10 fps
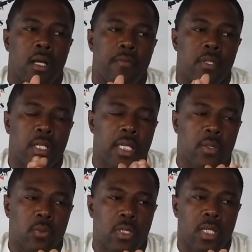if you look
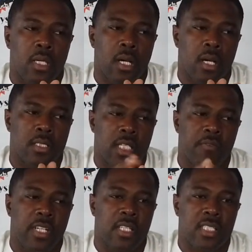at the
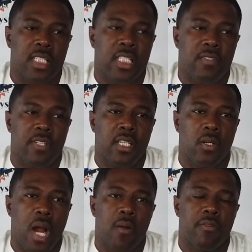Symphony of the Seas
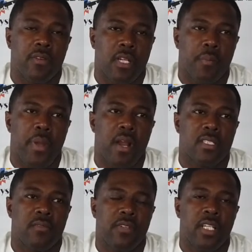video, our
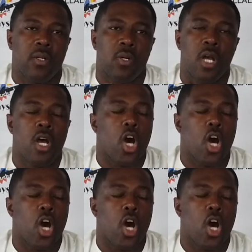comparison video,